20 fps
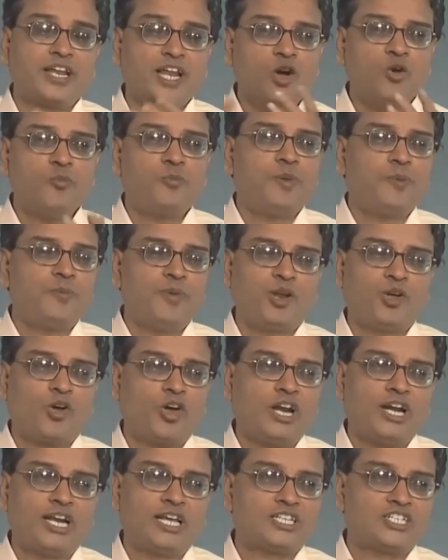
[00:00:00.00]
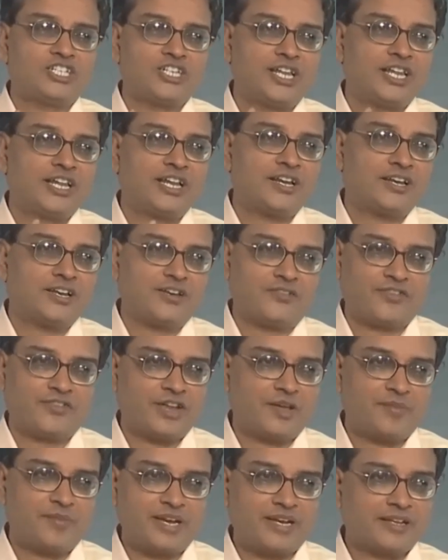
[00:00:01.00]
Now people call it as shearing
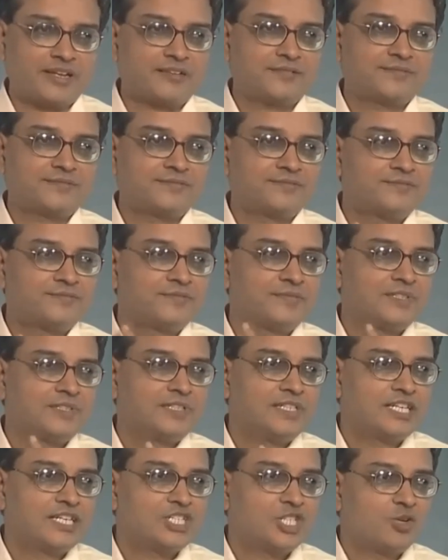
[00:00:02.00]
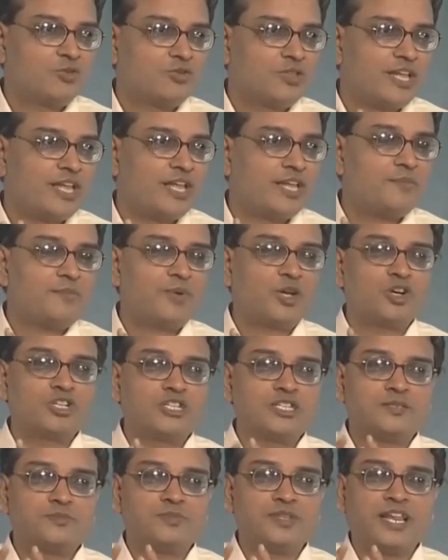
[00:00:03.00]
interferometer. That is how they
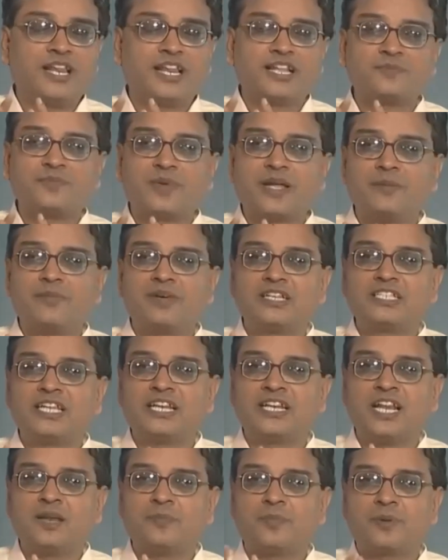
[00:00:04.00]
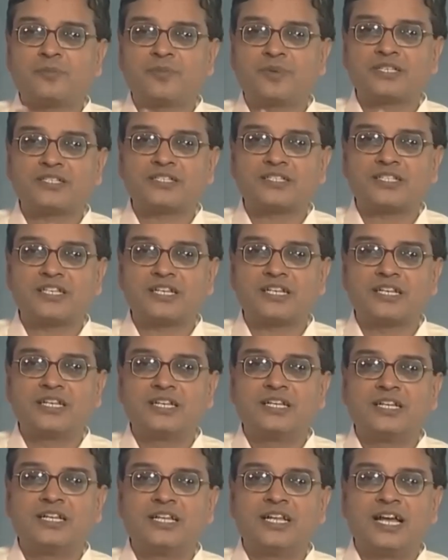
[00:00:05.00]
because it has become a general purpose uh,
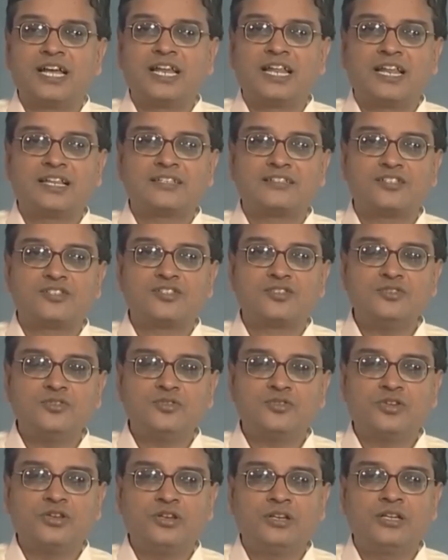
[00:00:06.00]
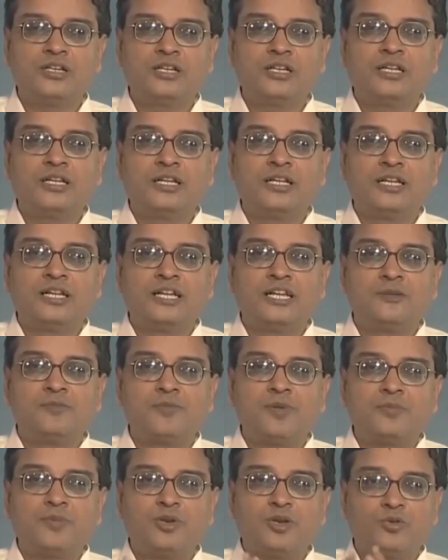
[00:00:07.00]
analysis tool.
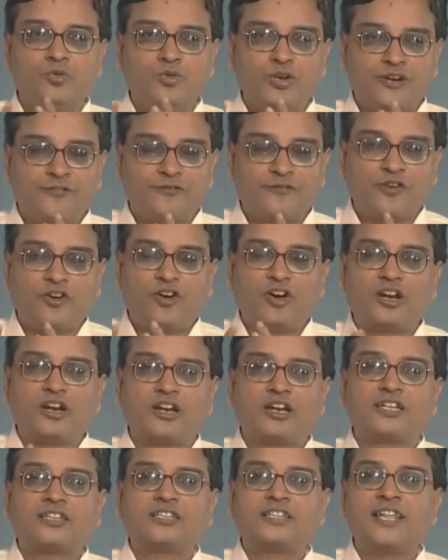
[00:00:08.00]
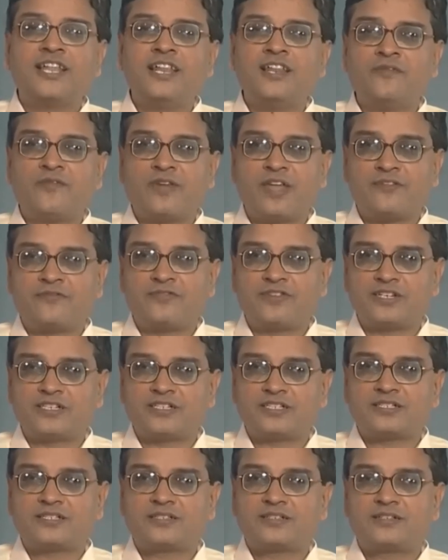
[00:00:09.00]
People do it for uh, thin
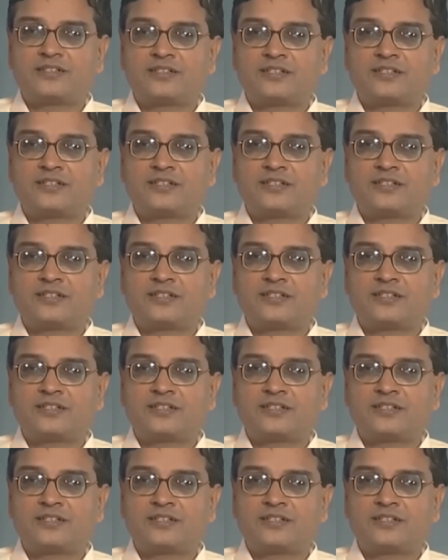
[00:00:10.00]
wafers.